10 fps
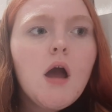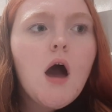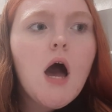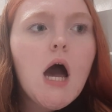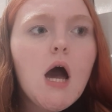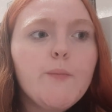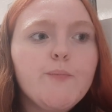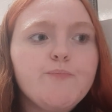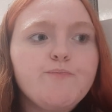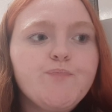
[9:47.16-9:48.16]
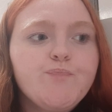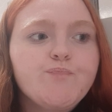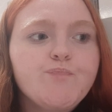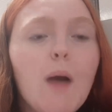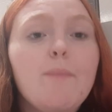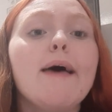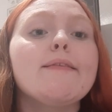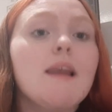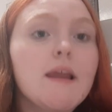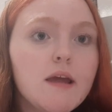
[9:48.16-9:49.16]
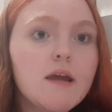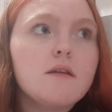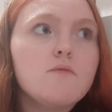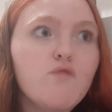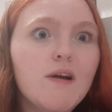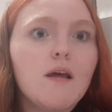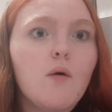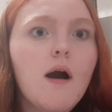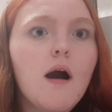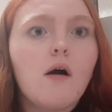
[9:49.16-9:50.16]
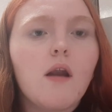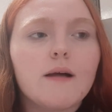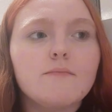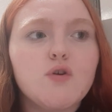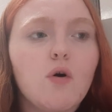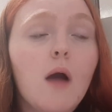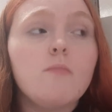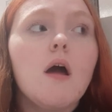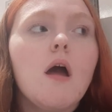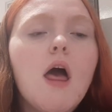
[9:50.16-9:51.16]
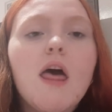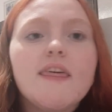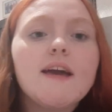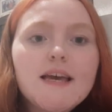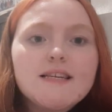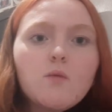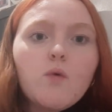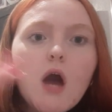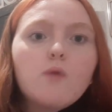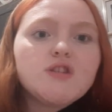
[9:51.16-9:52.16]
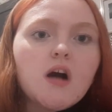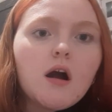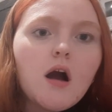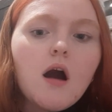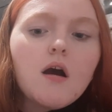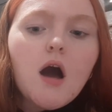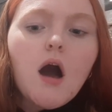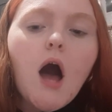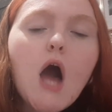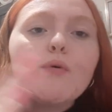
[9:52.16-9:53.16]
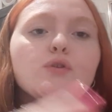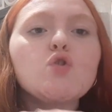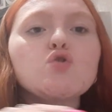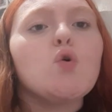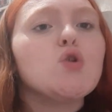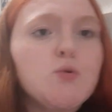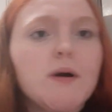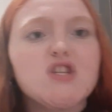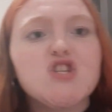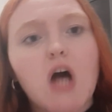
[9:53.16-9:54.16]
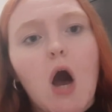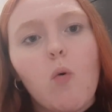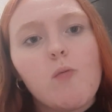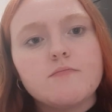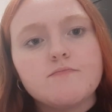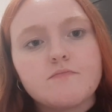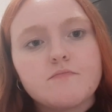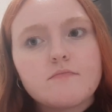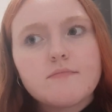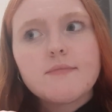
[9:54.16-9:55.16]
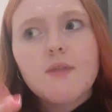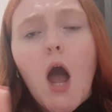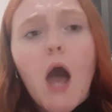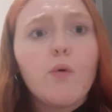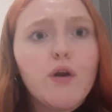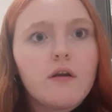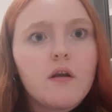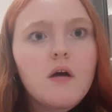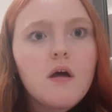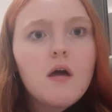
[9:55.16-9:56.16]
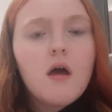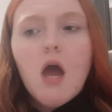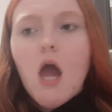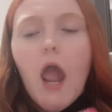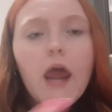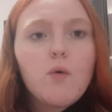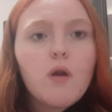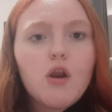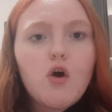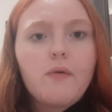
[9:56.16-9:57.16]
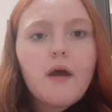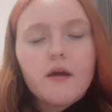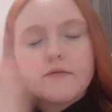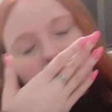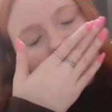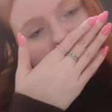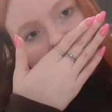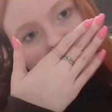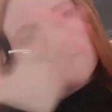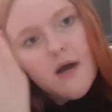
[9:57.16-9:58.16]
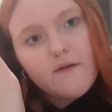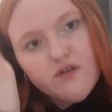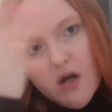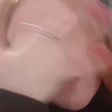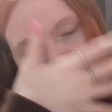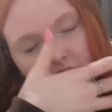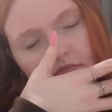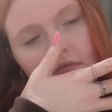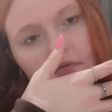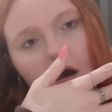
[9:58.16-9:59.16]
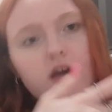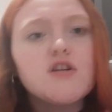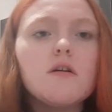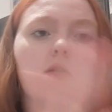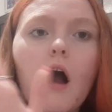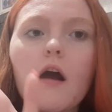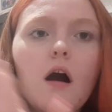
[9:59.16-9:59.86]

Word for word: Um, I'm settling in really well. Like I'm, I'm. Um, thing is, when I was younger, I would not talk to a soul. I wouldn't. Anyone I knew, I'd be like, no, mm, mouth shut. I like,